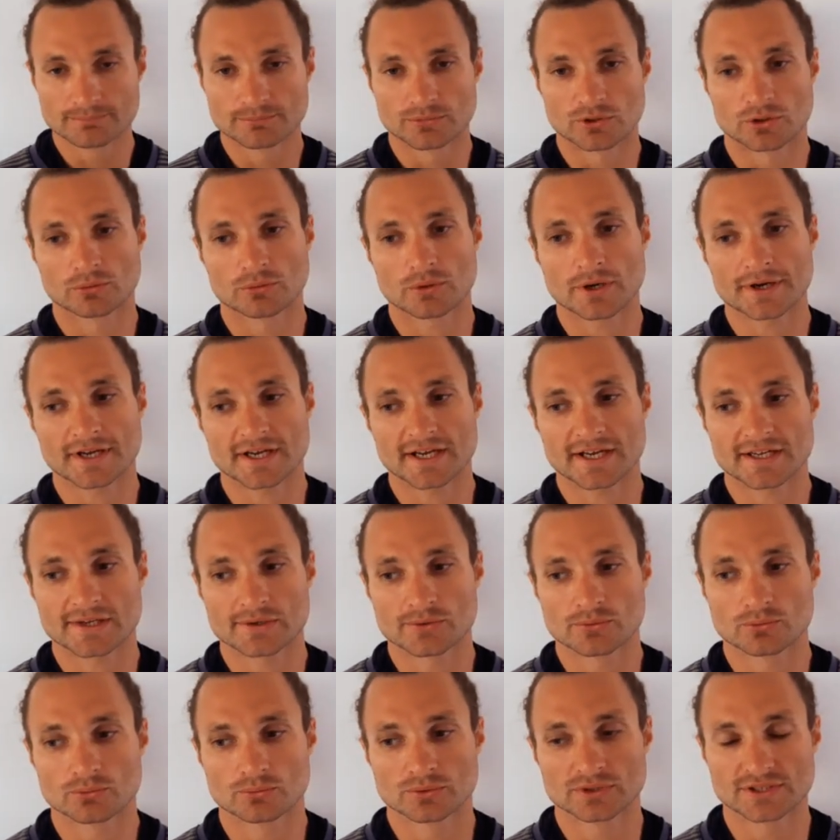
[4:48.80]
But what
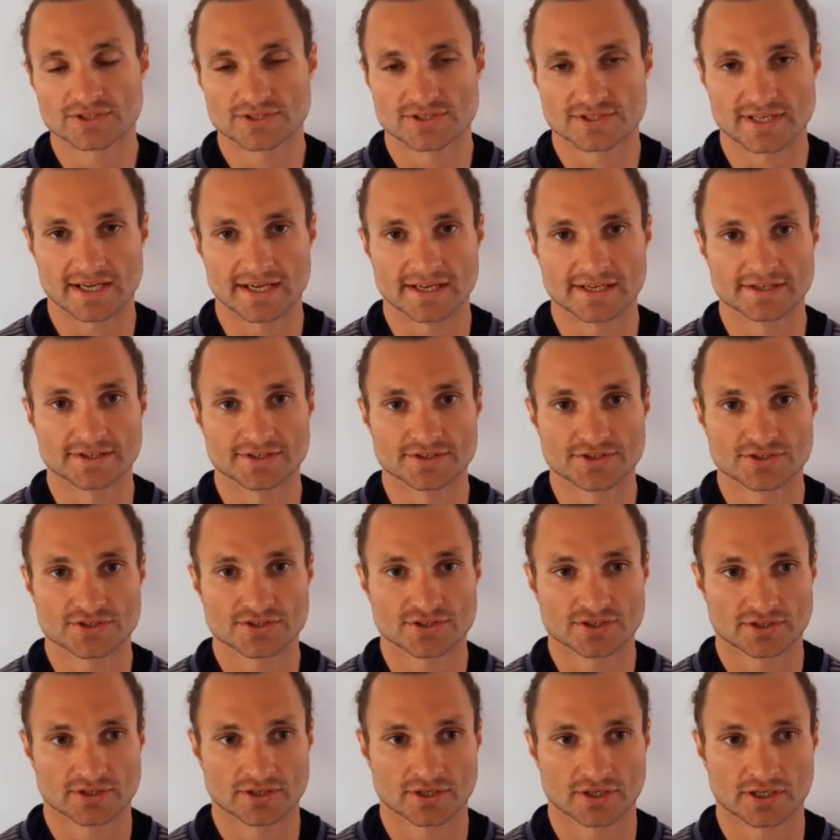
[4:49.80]
I will say
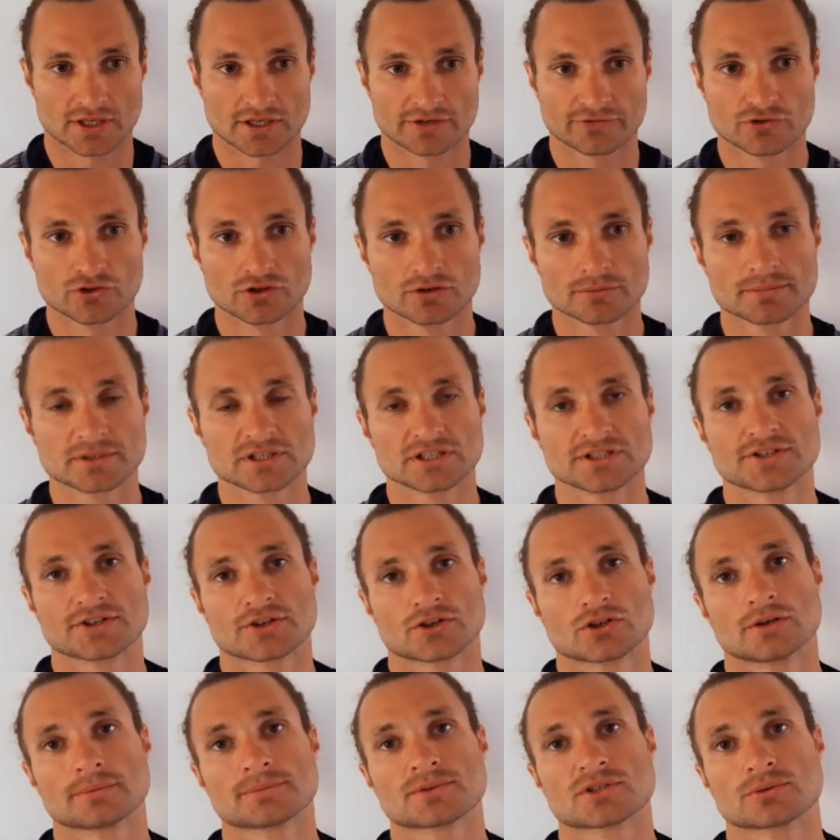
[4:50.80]
is, if you're
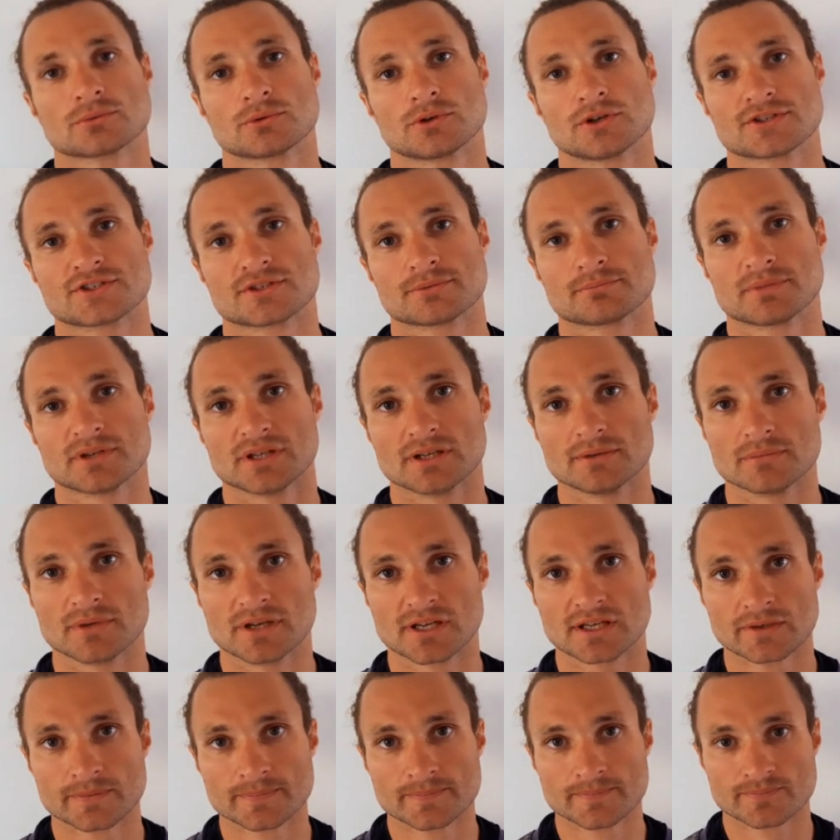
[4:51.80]
building up towards a P
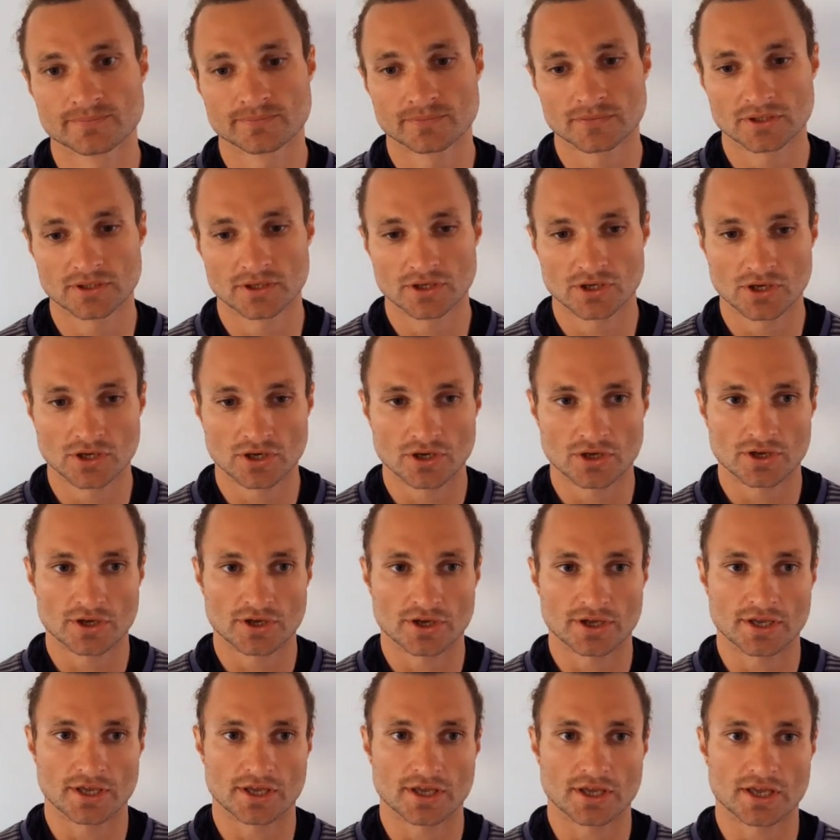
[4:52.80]
B,
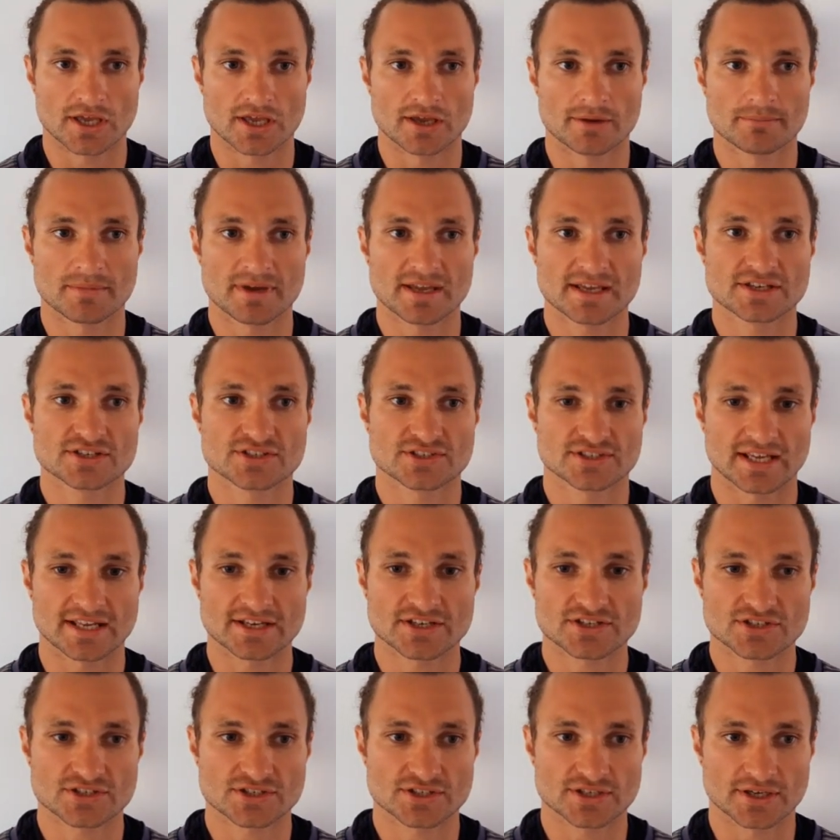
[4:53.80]
it makes
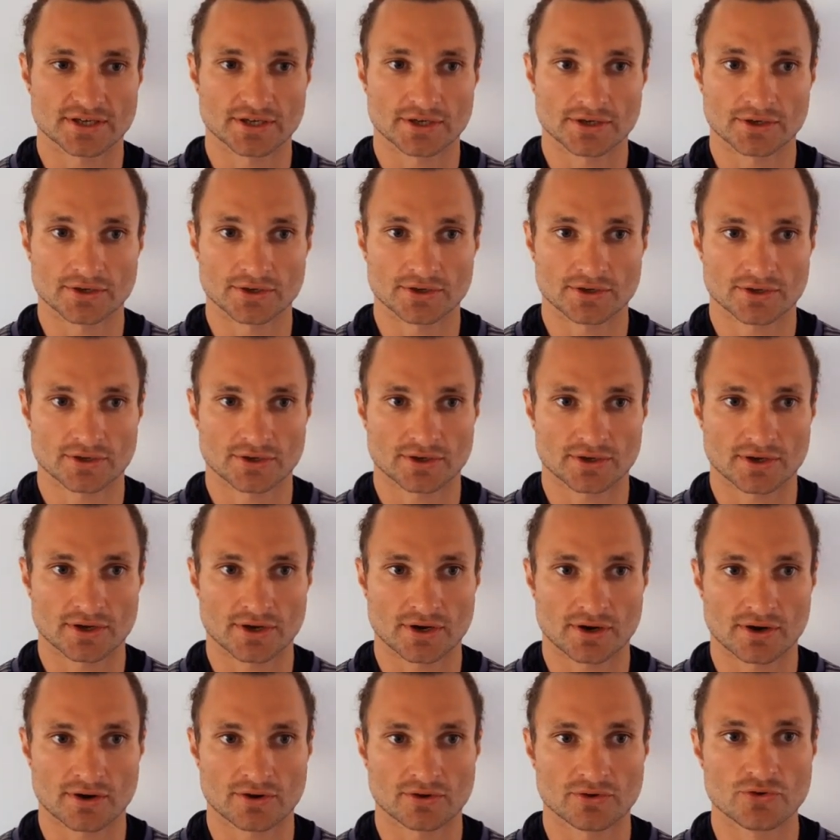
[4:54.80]
sense to
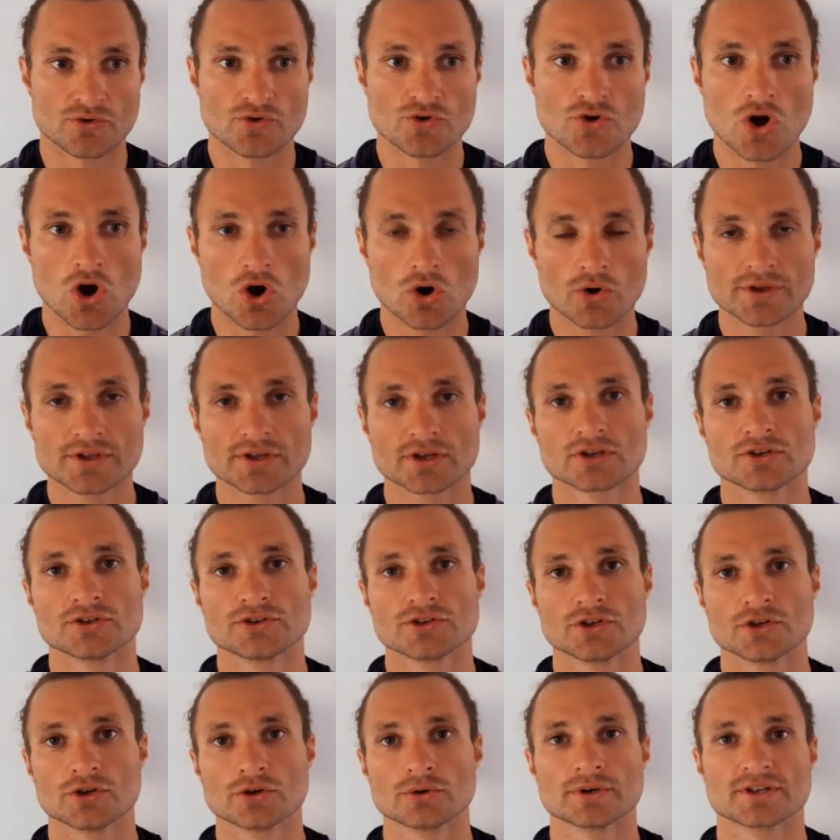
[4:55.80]
know you can
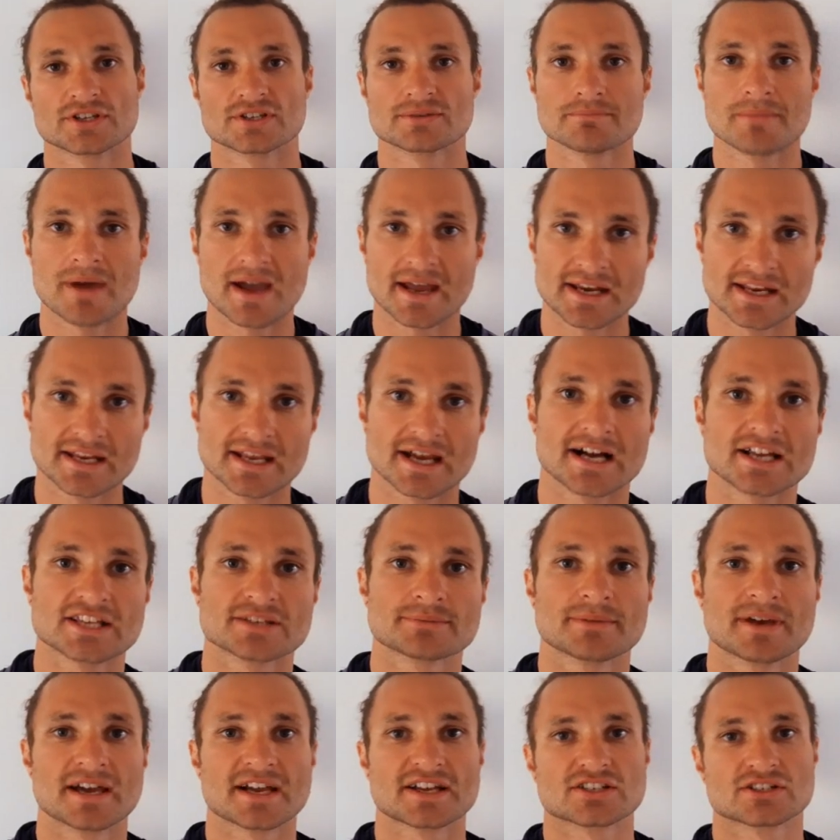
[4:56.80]
do as many
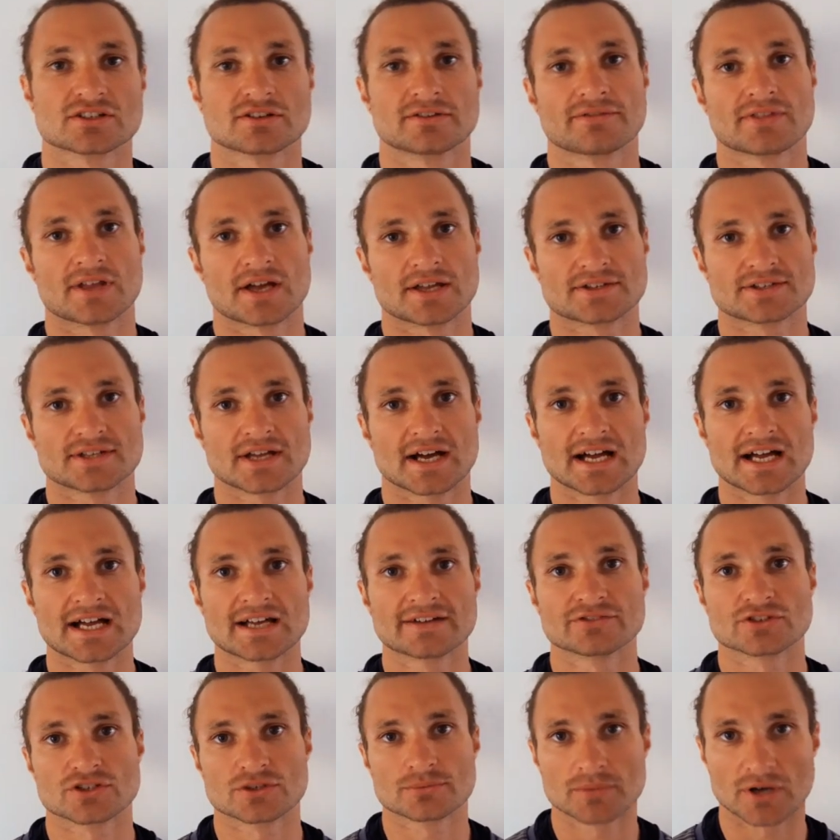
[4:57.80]
aspects of that
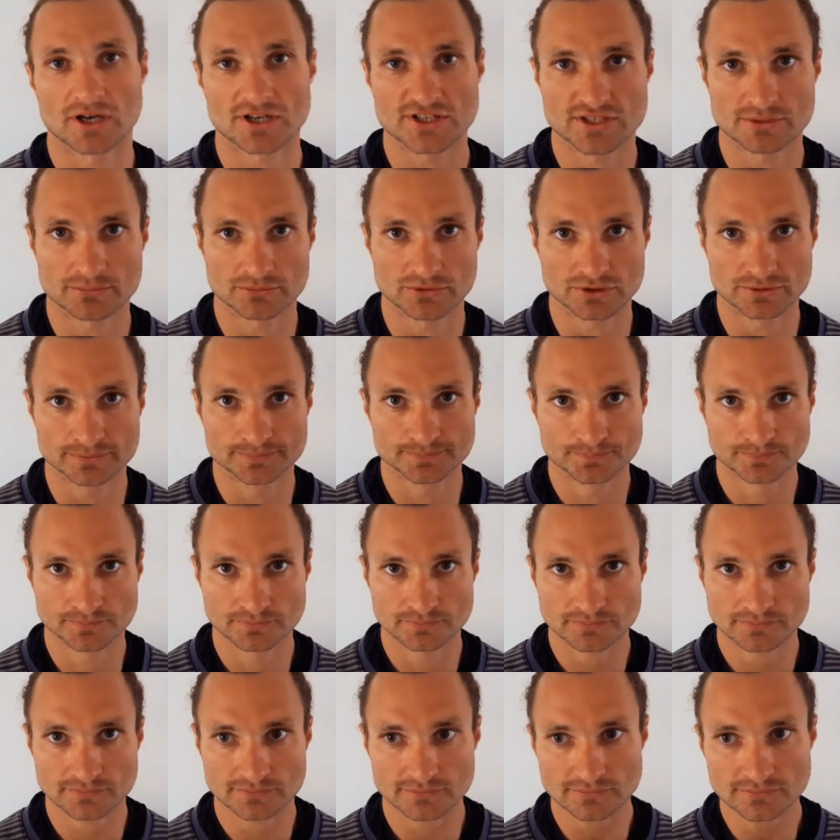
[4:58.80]
dive as possible.
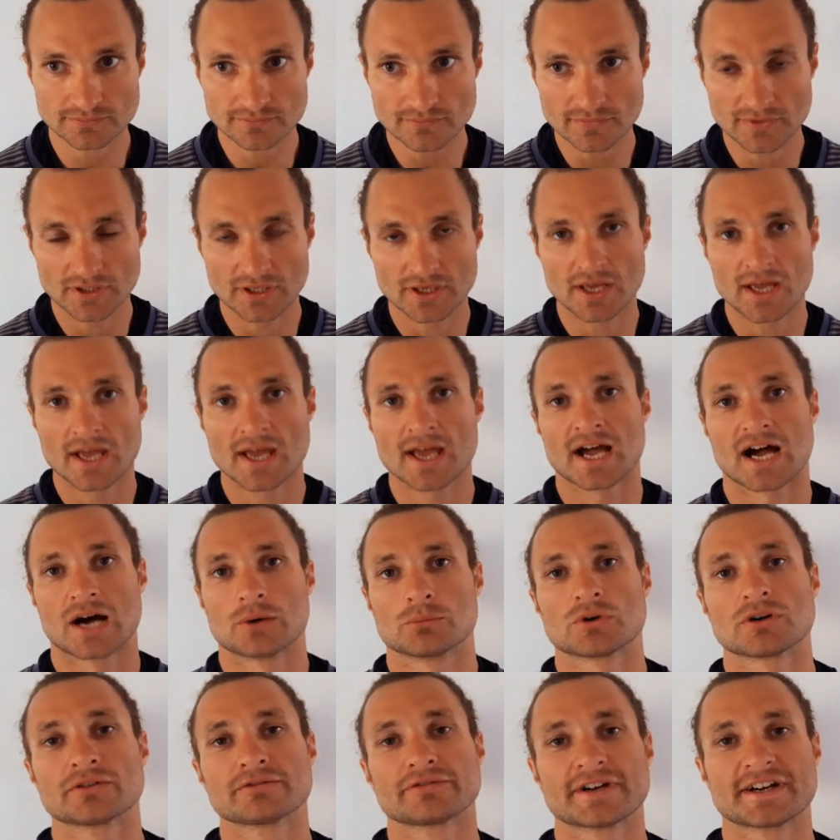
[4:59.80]

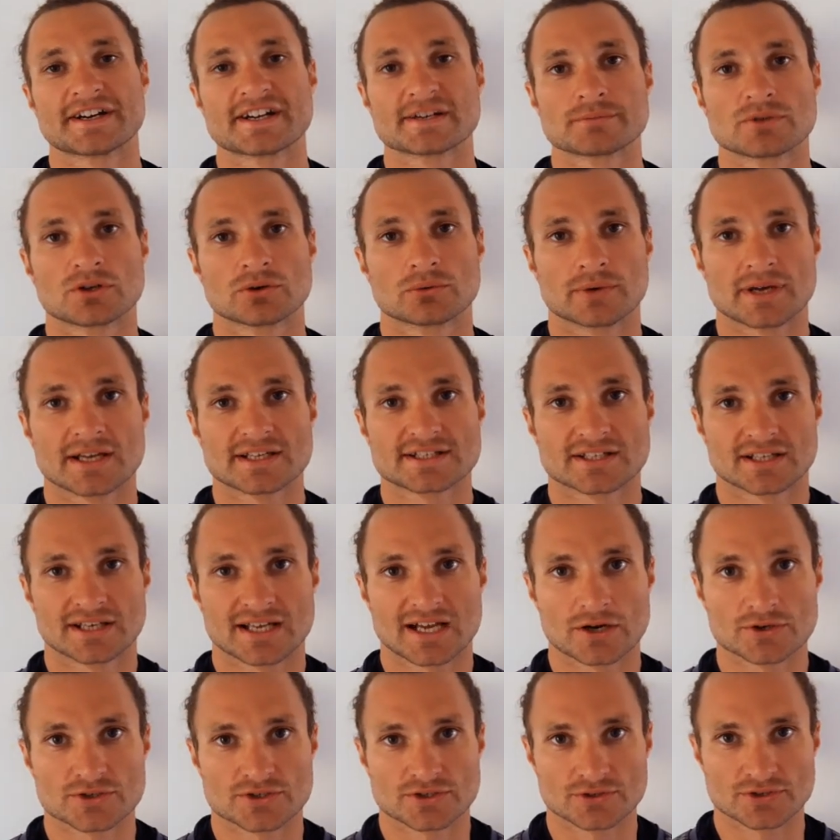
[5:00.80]
And what variable weight
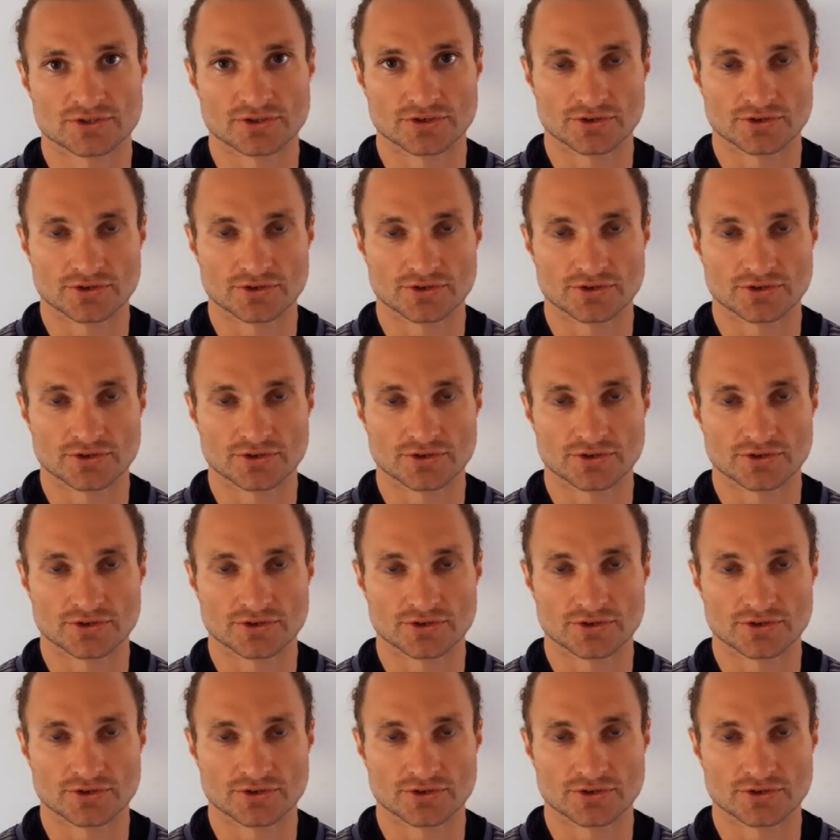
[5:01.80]
allows you